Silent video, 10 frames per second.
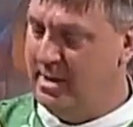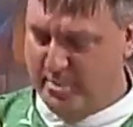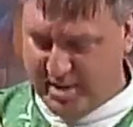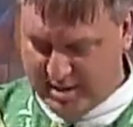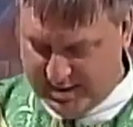
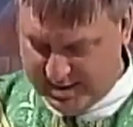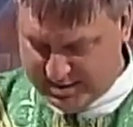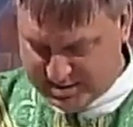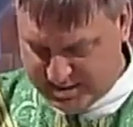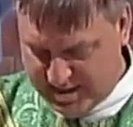
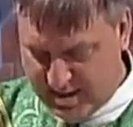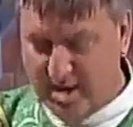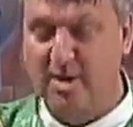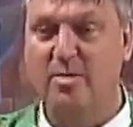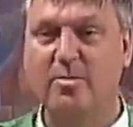
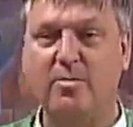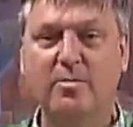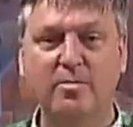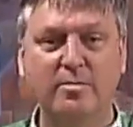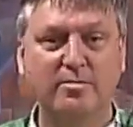because,
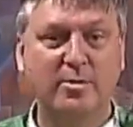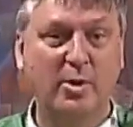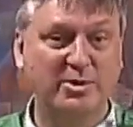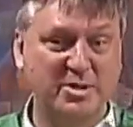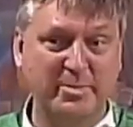
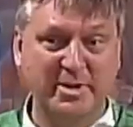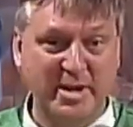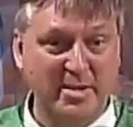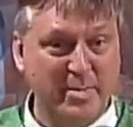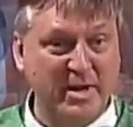
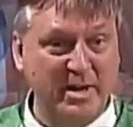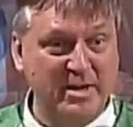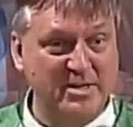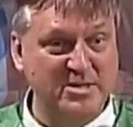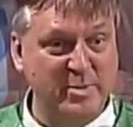ultimately,
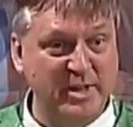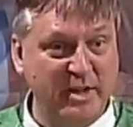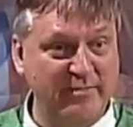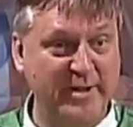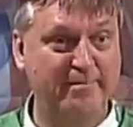because we
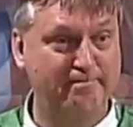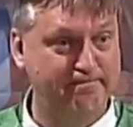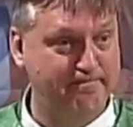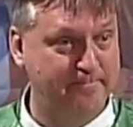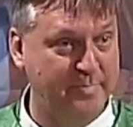love him.
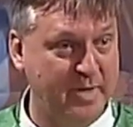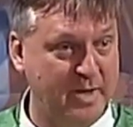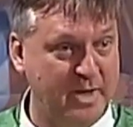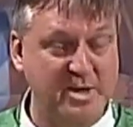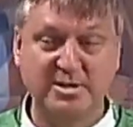
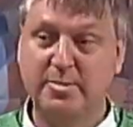To